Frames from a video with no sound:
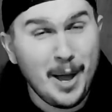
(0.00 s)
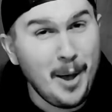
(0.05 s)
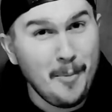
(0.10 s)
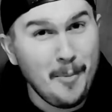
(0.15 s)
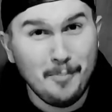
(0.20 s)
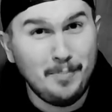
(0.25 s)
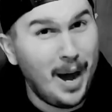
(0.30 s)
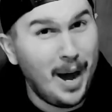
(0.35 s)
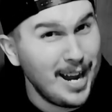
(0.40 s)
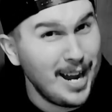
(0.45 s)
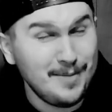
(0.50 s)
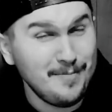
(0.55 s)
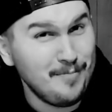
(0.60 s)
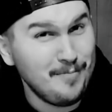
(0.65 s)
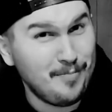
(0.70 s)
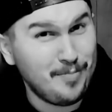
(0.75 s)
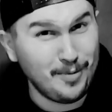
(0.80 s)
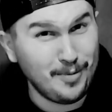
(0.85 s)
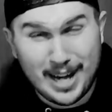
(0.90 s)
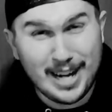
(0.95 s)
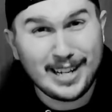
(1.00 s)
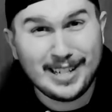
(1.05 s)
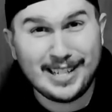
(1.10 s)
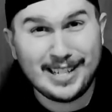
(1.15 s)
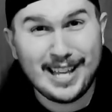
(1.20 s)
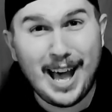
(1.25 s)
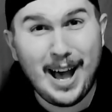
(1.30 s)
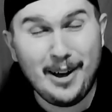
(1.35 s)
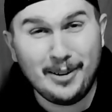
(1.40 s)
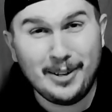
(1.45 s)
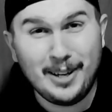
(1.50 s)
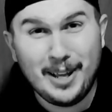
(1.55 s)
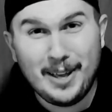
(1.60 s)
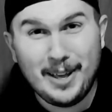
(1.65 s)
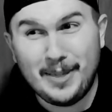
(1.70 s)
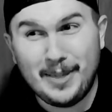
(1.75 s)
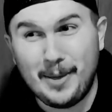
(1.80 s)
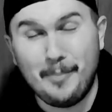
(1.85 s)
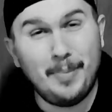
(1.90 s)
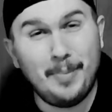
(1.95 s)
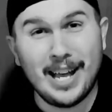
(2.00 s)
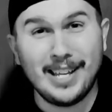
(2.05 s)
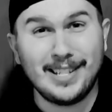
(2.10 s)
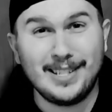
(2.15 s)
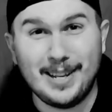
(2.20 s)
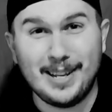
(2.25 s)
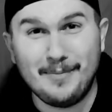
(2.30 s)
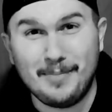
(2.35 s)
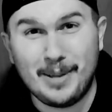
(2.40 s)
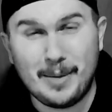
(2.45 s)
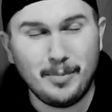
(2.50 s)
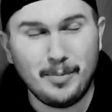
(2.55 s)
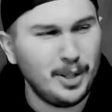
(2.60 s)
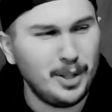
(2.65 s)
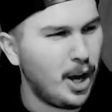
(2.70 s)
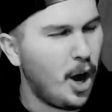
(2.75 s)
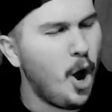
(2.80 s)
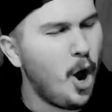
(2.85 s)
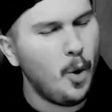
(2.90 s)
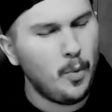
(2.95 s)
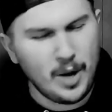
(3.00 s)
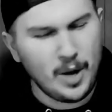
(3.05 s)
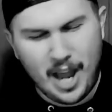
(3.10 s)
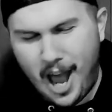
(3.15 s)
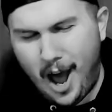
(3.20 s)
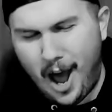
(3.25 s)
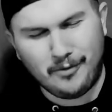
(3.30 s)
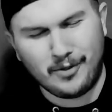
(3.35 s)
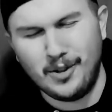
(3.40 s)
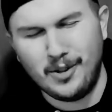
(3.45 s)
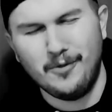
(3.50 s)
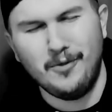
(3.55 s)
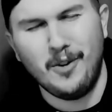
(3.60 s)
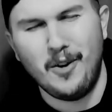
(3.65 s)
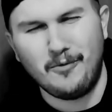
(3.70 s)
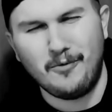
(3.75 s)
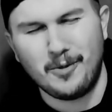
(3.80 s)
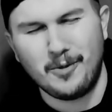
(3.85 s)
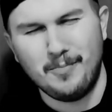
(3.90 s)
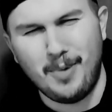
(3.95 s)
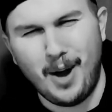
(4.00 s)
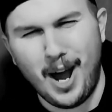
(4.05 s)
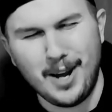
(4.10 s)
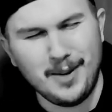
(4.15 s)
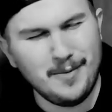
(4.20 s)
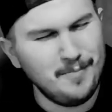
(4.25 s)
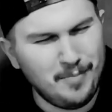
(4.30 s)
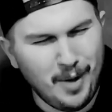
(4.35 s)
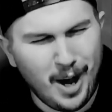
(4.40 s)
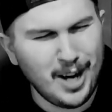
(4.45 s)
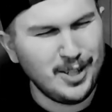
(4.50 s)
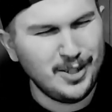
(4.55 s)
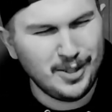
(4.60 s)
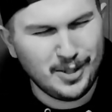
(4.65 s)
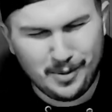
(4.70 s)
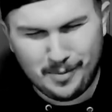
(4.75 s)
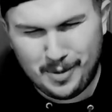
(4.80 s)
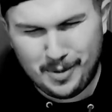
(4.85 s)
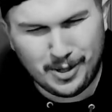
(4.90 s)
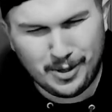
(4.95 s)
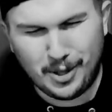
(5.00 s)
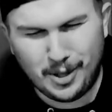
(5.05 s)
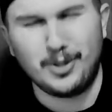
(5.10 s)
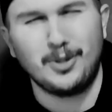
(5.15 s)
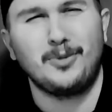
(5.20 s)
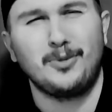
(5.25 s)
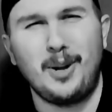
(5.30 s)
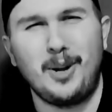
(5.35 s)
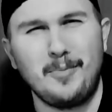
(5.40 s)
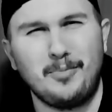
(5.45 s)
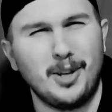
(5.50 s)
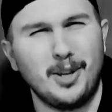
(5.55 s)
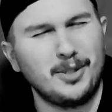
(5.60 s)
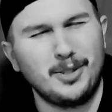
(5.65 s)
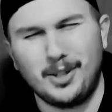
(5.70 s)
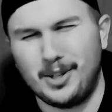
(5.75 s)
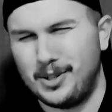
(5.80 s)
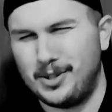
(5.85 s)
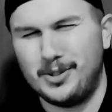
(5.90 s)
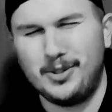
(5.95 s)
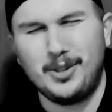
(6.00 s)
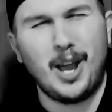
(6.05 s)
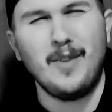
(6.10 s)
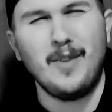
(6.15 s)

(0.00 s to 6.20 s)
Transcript: Biden brings out the best in people, like, oh, we have to vote for Biden. Biden's going to be such a great president, going to save